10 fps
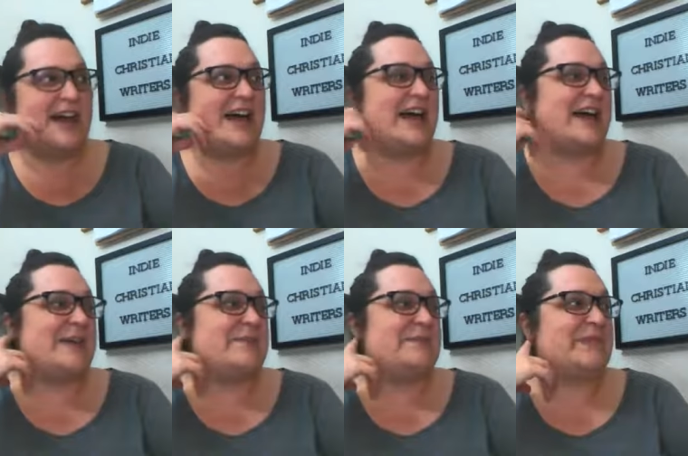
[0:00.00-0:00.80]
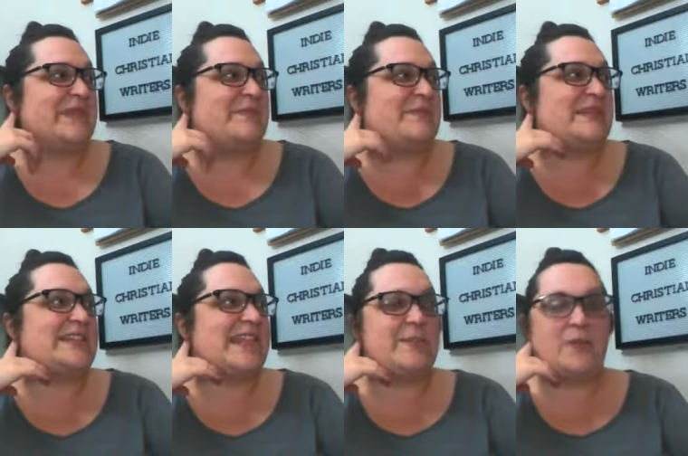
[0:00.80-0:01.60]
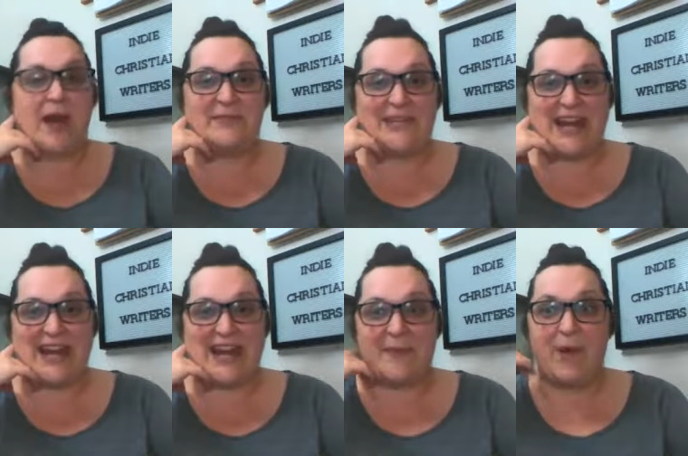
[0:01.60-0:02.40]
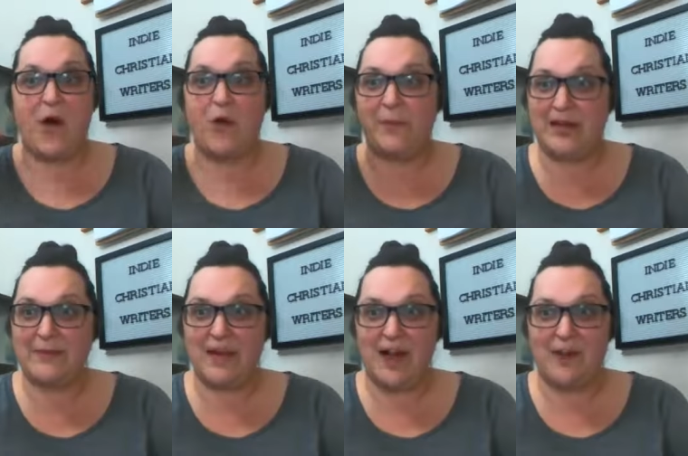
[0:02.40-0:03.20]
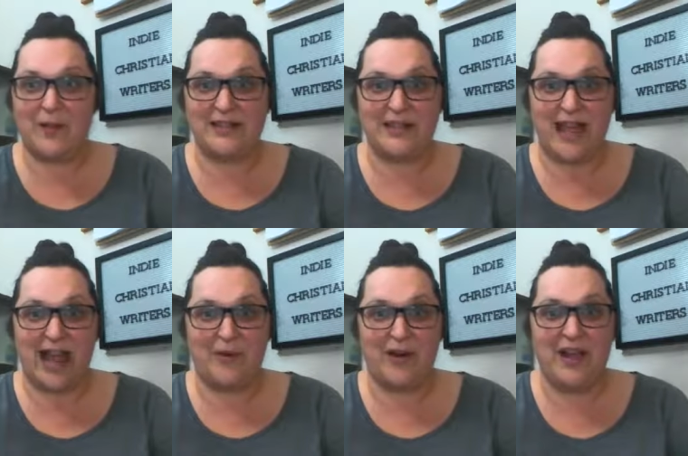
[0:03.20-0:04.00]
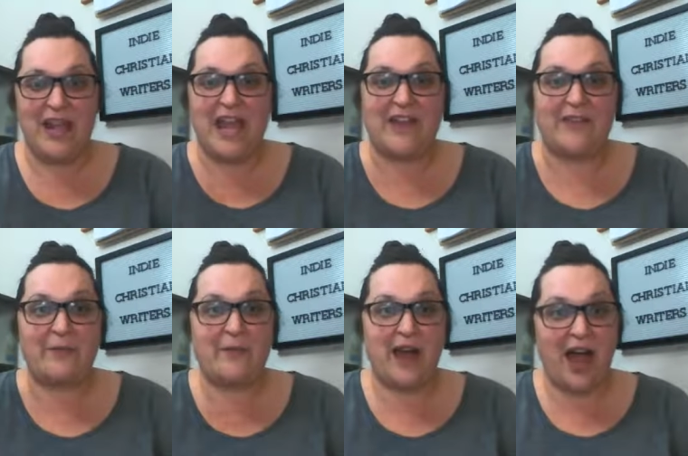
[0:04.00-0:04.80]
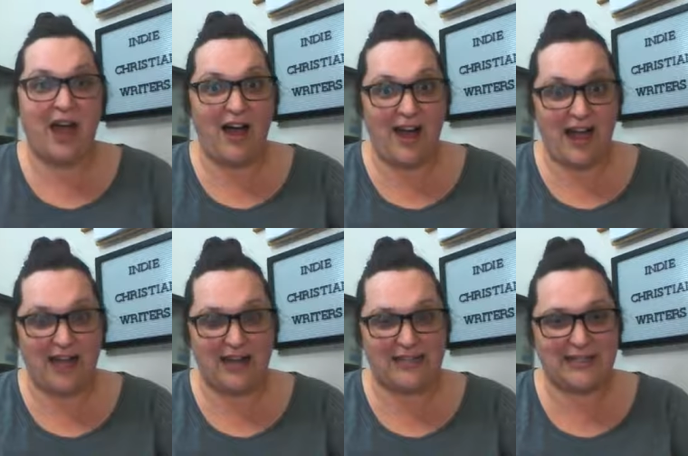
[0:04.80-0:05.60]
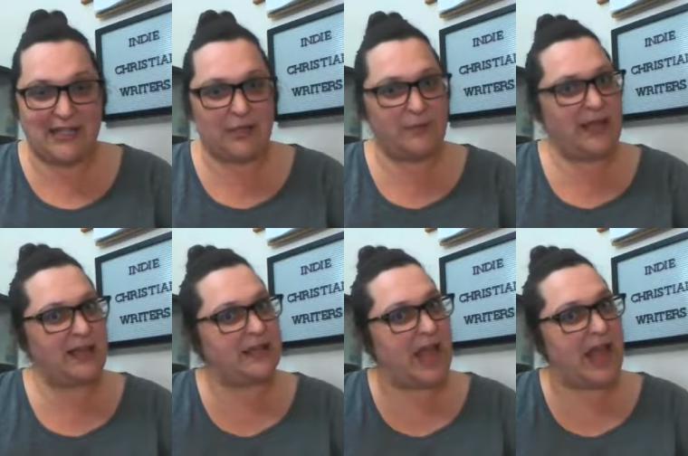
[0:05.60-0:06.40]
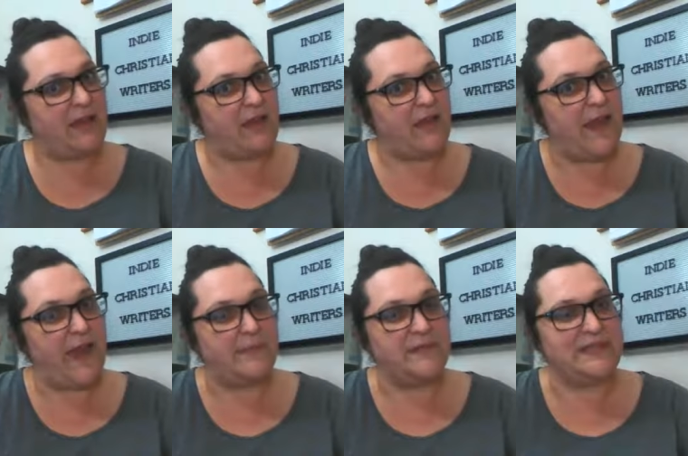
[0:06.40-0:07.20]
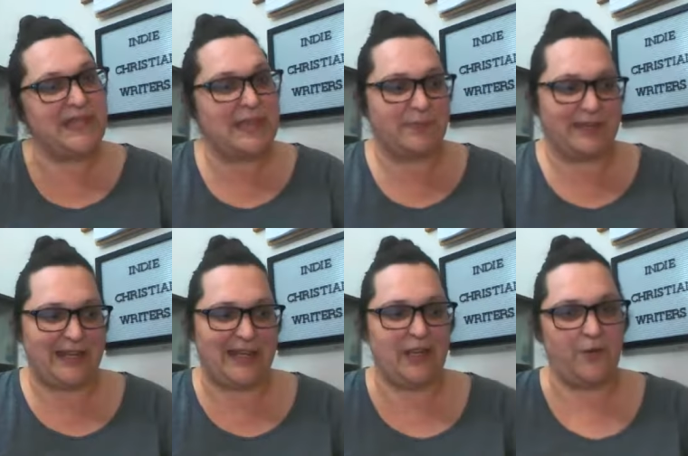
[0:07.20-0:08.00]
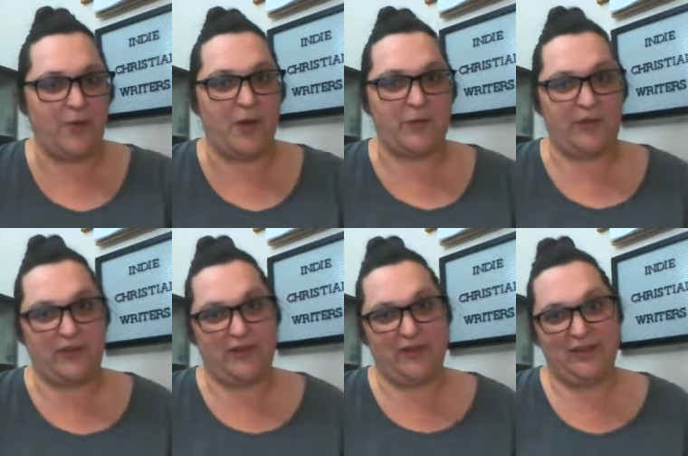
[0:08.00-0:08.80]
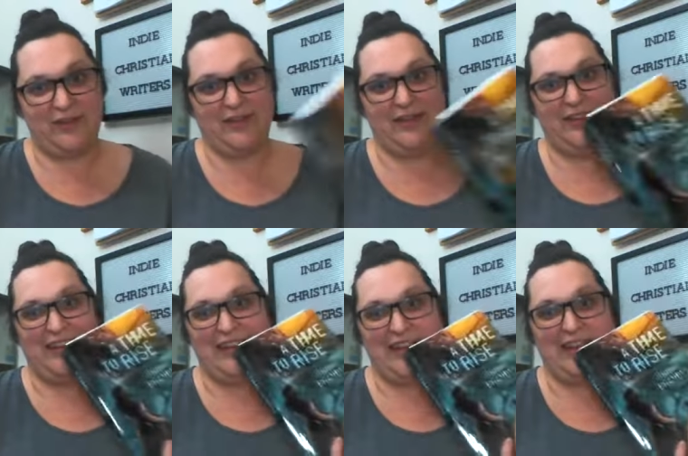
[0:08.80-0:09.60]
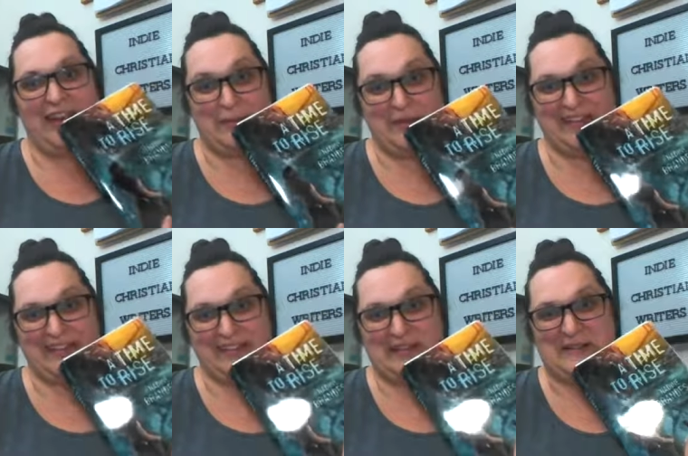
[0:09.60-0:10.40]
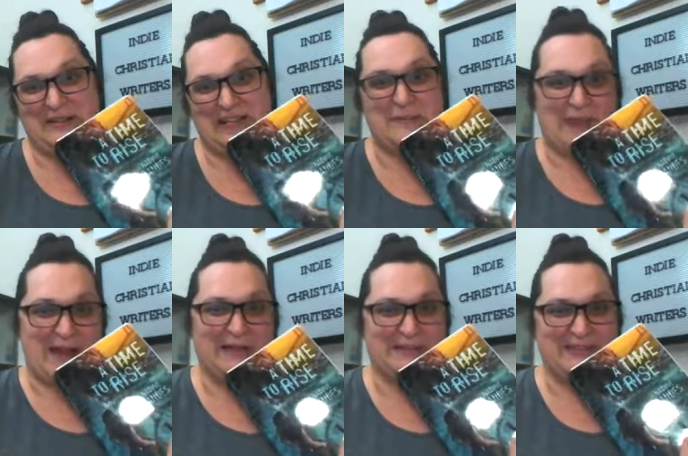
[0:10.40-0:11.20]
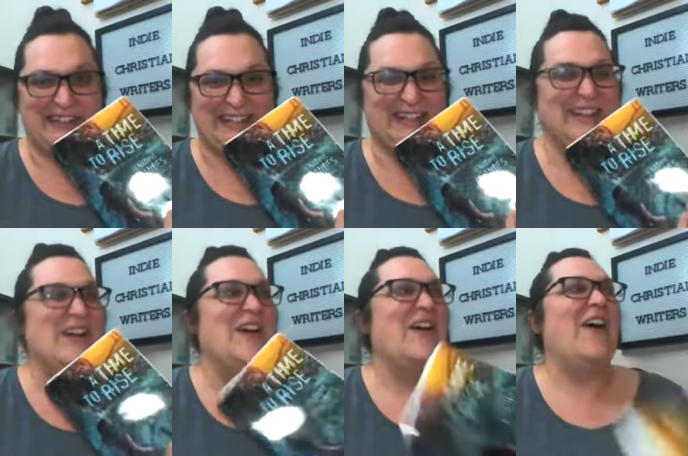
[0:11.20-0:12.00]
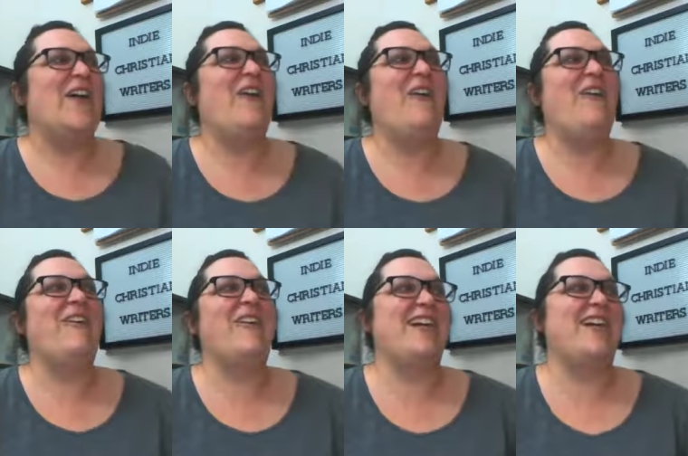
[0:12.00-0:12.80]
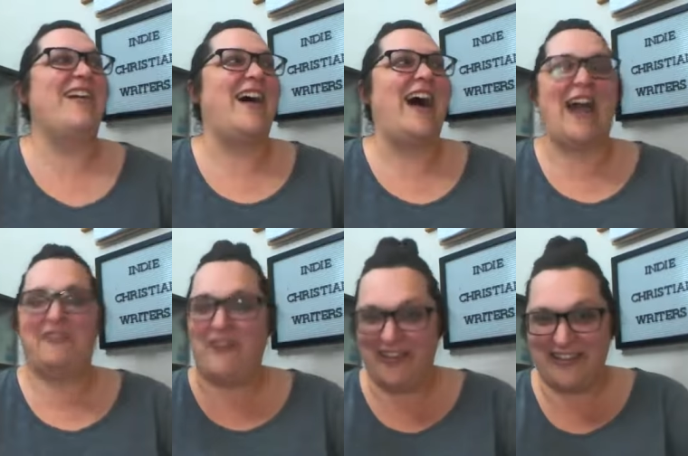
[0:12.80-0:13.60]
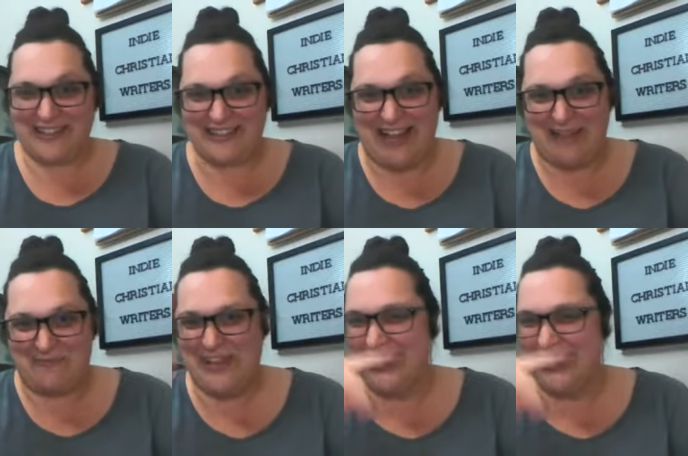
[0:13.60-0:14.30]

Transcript: Um, but to keep you updated, I'm hoping to be on once an hour. If I'm not on, it's either because I am deeply engrossed in a book, which I probably will be, or I've fallen asleep.